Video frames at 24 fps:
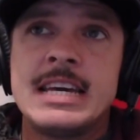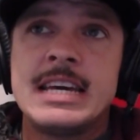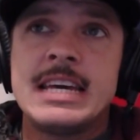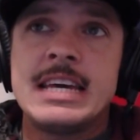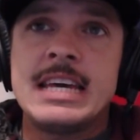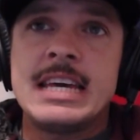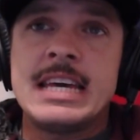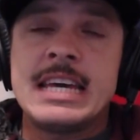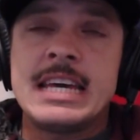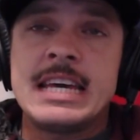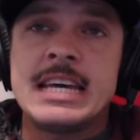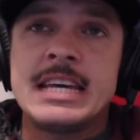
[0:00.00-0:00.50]

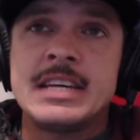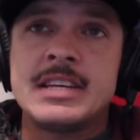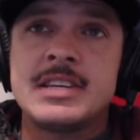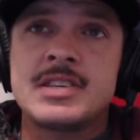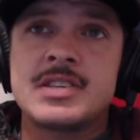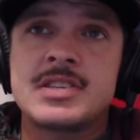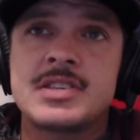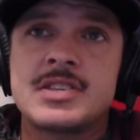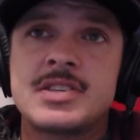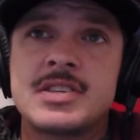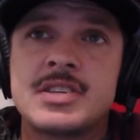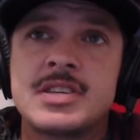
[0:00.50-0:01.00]

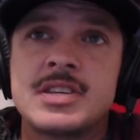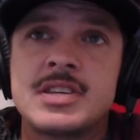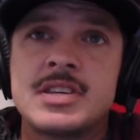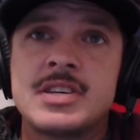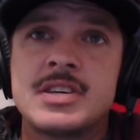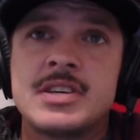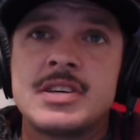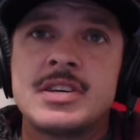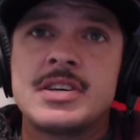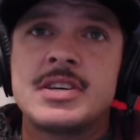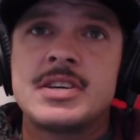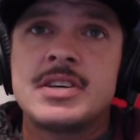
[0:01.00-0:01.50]
is
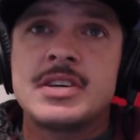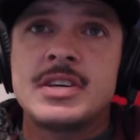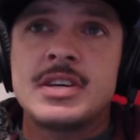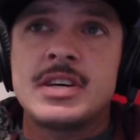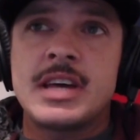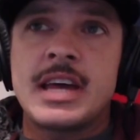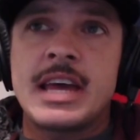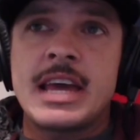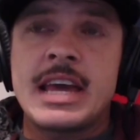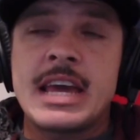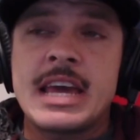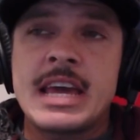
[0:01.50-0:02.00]

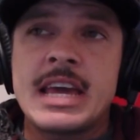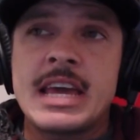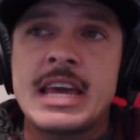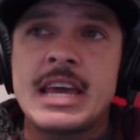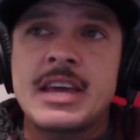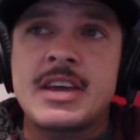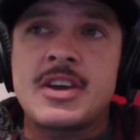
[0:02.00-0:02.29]
a